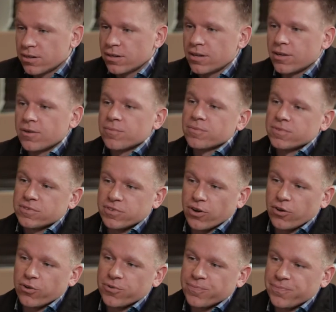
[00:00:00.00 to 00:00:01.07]
Wow.
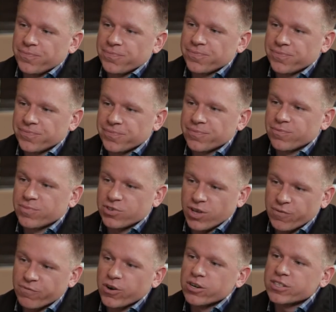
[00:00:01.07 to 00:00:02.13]
So. Okay. So
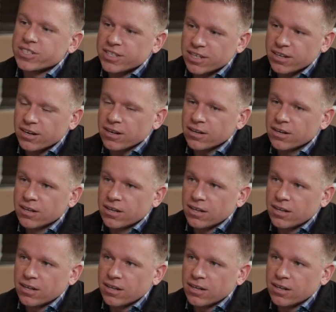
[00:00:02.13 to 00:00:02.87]
that first year.